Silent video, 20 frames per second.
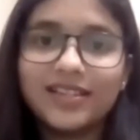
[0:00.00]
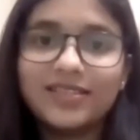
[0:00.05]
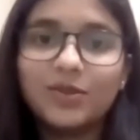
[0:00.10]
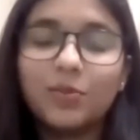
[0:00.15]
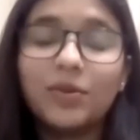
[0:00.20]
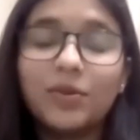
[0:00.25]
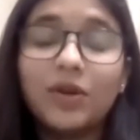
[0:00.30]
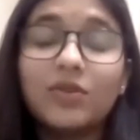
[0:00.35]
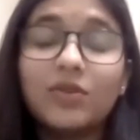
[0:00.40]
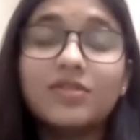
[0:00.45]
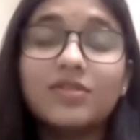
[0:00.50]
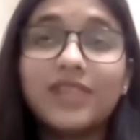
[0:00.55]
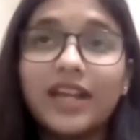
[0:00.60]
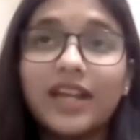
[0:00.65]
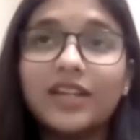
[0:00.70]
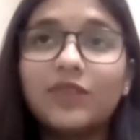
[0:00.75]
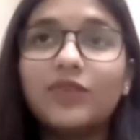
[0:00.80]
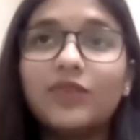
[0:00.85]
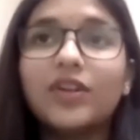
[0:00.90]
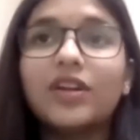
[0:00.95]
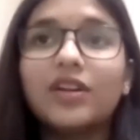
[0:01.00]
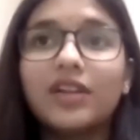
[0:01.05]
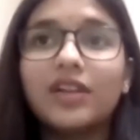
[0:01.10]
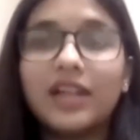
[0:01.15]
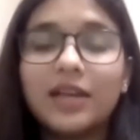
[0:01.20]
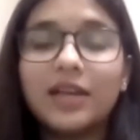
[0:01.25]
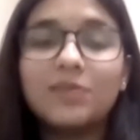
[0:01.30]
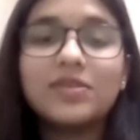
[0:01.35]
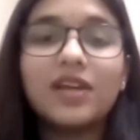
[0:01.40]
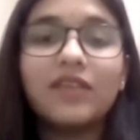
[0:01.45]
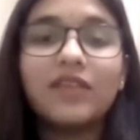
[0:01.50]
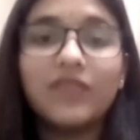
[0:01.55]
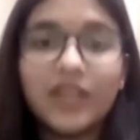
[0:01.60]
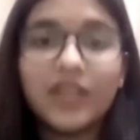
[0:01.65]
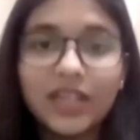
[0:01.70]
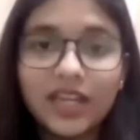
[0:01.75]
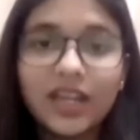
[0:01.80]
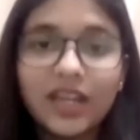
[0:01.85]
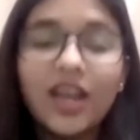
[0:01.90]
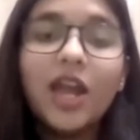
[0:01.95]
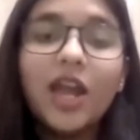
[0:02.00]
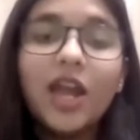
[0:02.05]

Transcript: though, because scientific claims are very